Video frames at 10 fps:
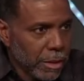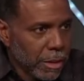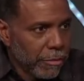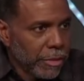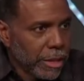
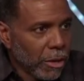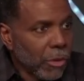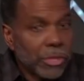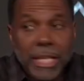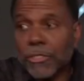of the
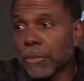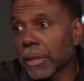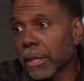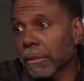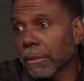Old
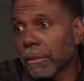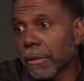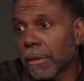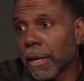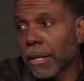Testament.
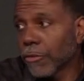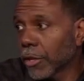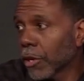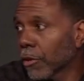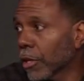And if
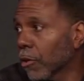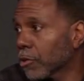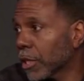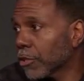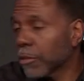you go to the
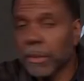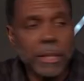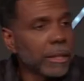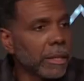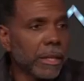Old
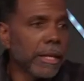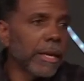Testament,